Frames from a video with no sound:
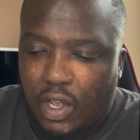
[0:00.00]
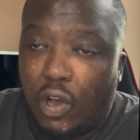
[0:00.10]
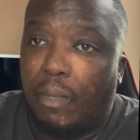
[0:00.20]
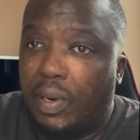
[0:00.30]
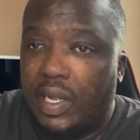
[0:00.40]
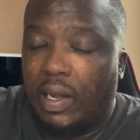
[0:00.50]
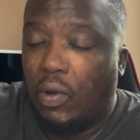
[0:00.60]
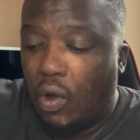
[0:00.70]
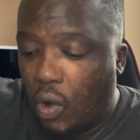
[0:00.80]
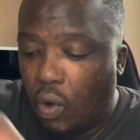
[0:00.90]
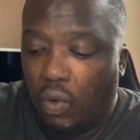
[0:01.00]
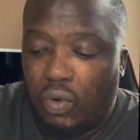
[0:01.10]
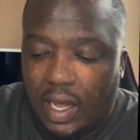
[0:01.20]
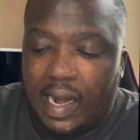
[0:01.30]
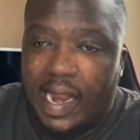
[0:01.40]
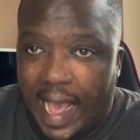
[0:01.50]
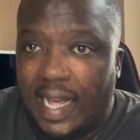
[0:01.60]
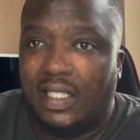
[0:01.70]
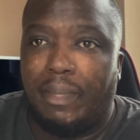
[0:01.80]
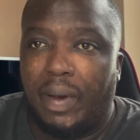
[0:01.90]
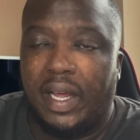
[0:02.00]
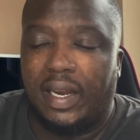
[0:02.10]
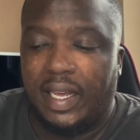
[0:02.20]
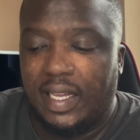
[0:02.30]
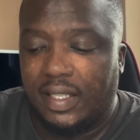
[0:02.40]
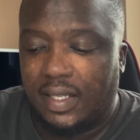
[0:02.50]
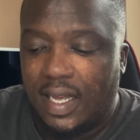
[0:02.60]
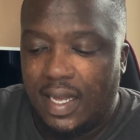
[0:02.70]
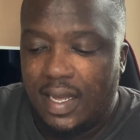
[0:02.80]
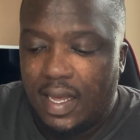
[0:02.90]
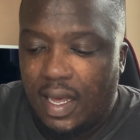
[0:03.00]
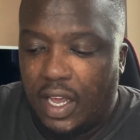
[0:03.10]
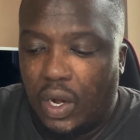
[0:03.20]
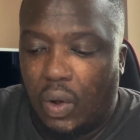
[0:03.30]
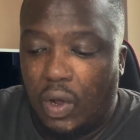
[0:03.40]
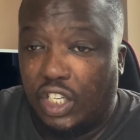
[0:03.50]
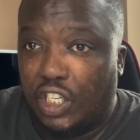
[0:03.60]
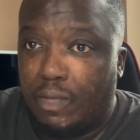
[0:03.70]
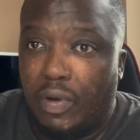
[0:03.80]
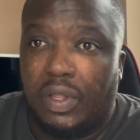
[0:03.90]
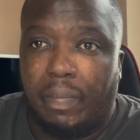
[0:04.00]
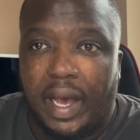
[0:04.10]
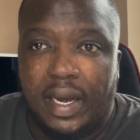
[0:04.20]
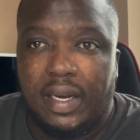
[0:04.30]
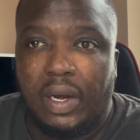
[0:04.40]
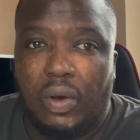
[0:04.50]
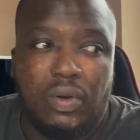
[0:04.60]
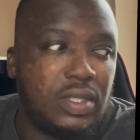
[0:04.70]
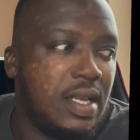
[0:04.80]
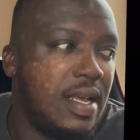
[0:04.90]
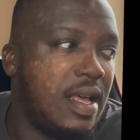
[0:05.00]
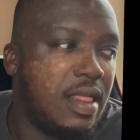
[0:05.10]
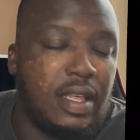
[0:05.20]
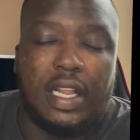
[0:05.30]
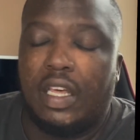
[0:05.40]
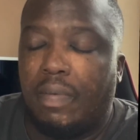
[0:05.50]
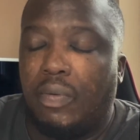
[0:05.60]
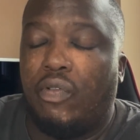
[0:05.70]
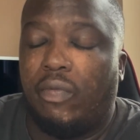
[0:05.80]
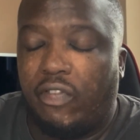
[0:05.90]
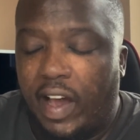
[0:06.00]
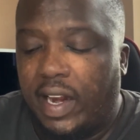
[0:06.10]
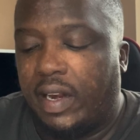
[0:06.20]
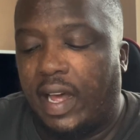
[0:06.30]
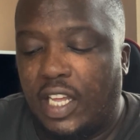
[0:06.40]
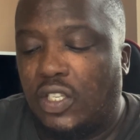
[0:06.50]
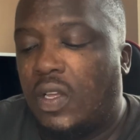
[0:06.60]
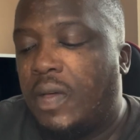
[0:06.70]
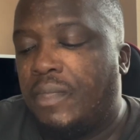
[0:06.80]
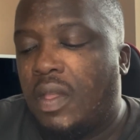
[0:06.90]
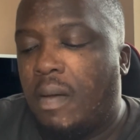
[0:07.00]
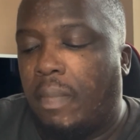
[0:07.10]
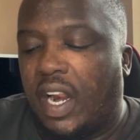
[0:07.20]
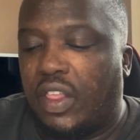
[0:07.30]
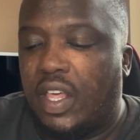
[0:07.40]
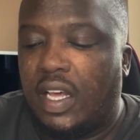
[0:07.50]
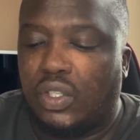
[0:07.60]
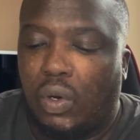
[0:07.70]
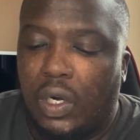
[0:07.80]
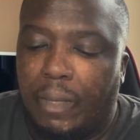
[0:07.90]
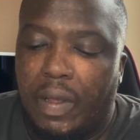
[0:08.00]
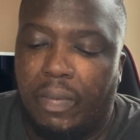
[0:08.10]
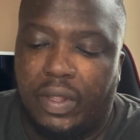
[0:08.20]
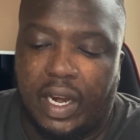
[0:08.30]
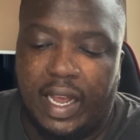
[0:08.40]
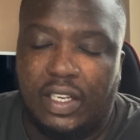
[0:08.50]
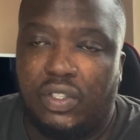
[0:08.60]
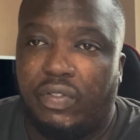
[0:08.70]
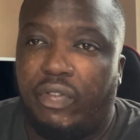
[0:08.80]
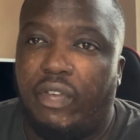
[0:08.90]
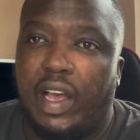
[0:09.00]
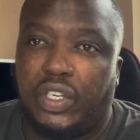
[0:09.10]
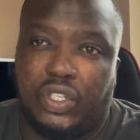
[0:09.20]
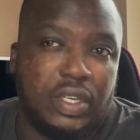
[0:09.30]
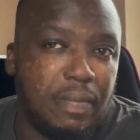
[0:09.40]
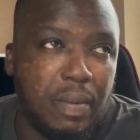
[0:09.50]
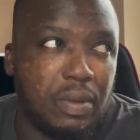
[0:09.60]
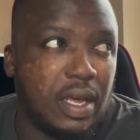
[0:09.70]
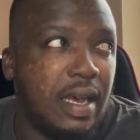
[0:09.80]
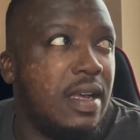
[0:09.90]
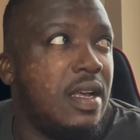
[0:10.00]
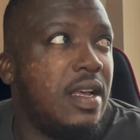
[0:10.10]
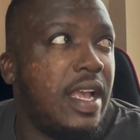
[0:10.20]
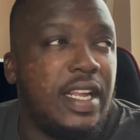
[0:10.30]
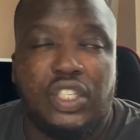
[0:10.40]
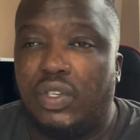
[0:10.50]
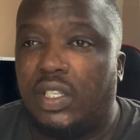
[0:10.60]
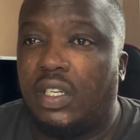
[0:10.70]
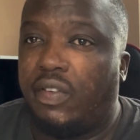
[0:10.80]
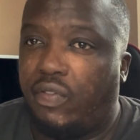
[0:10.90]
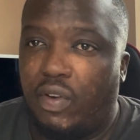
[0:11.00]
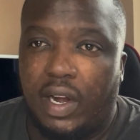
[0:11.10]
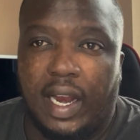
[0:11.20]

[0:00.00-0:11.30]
complete or whole as a Panda is, you know, or just mirror the Panda Laws, then I think people will find it nice. But I think it's only people that are into fashion, people that are into different,